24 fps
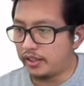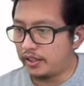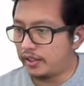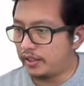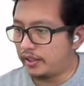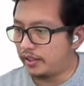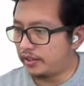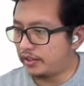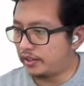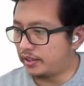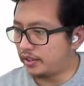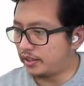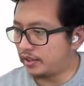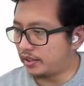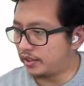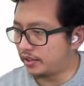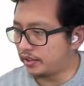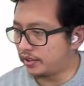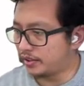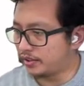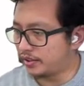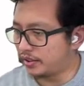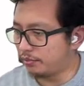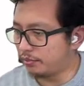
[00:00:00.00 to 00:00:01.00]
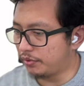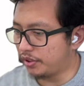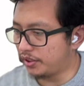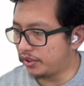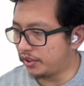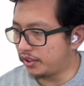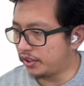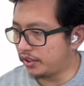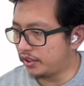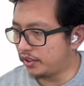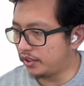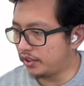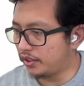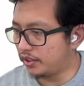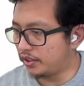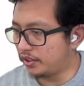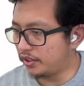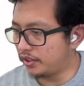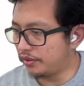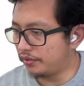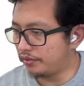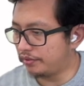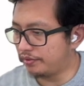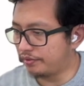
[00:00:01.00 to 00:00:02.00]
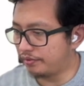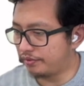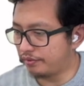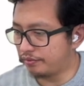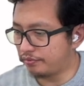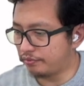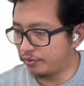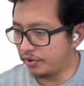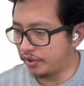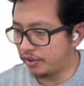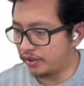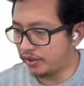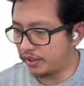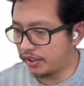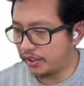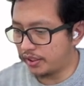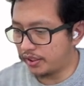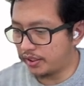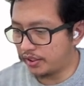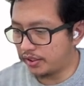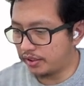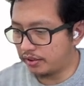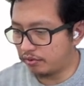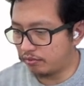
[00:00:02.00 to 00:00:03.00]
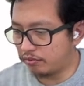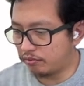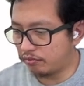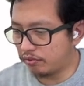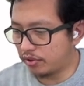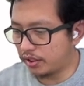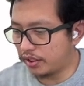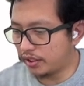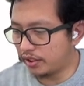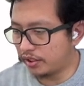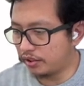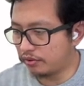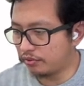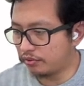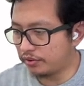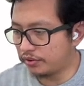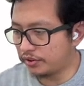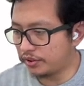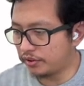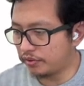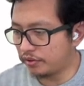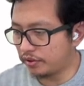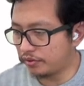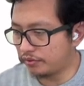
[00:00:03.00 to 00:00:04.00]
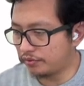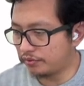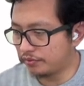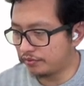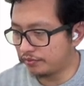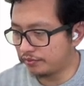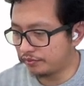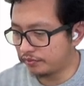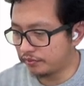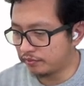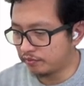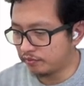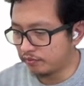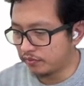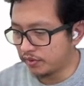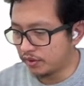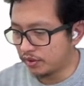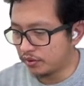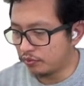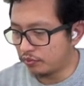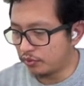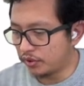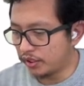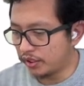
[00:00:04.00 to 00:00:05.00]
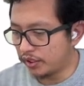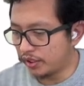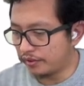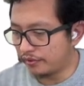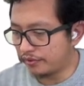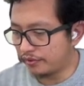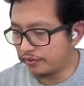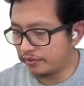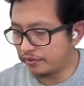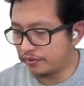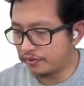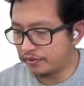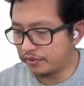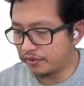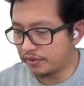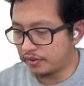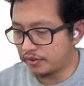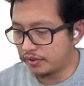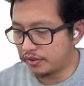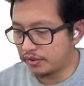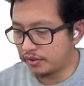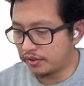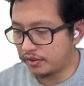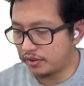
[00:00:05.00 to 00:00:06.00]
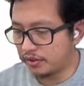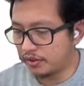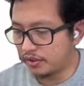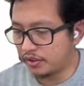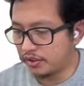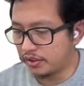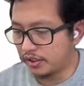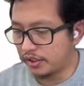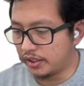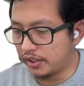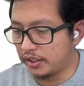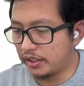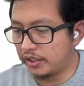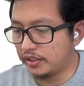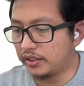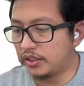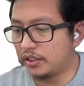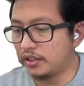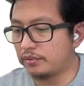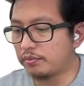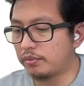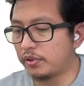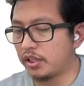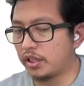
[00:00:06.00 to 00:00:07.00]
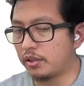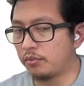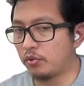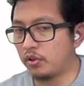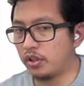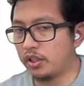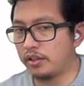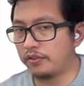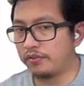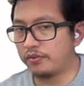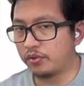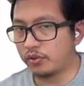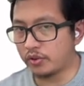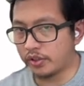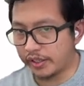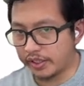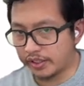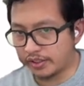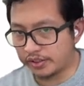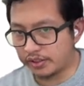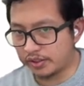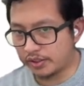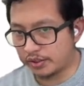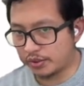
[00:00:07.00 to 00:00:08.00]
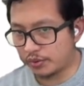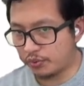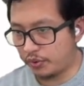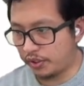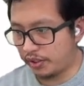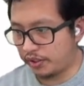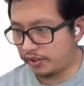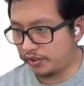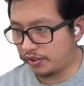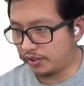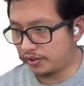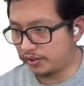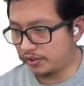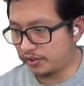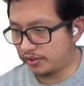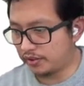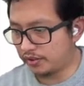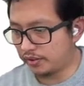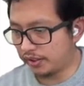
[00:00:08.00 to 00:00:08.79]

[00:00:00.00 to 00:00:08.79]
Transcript: And similarly, if we take y equals 0, we have another parabola for x squared.